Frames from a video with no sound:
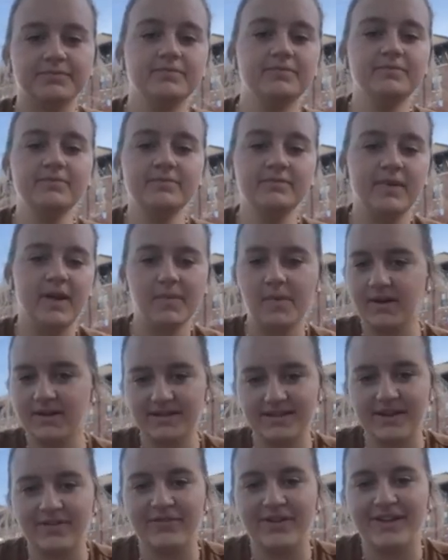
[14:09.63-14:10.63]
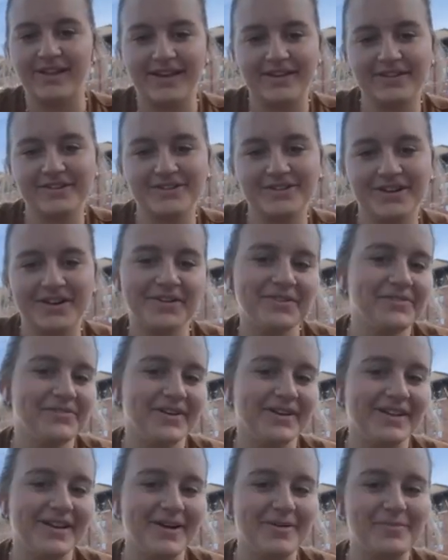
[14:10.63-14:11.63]
I'm not gonna say fail out, because you're not gonna
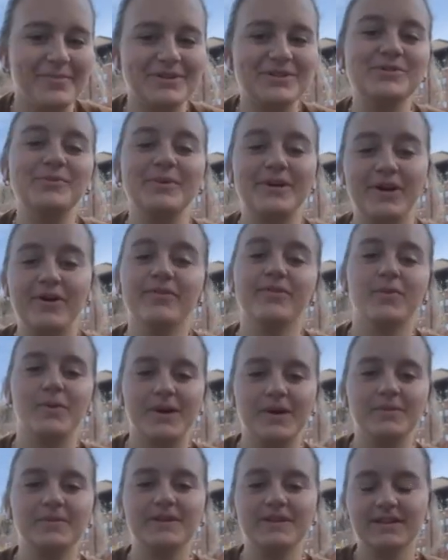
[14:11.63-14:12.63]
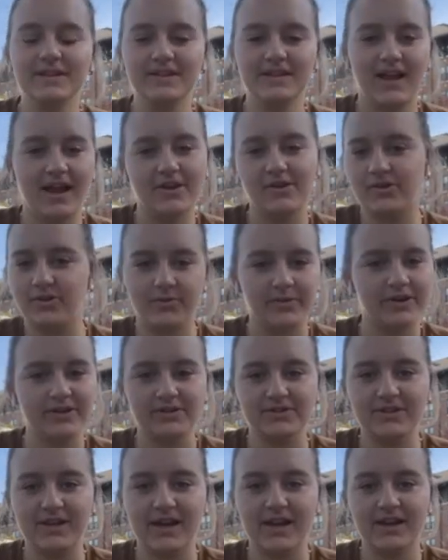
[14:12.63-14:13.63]
fail out, but you'll be overwhelmed and you don't want to
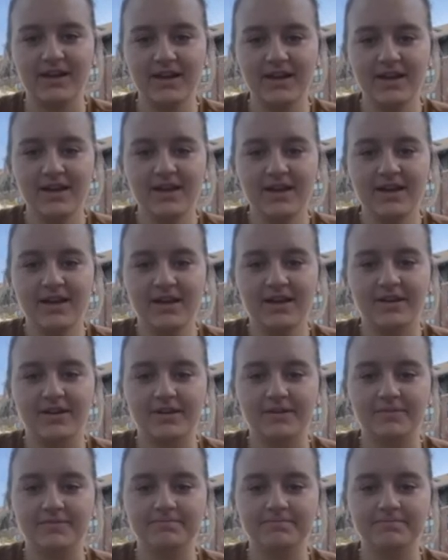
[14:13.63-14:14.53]
do that.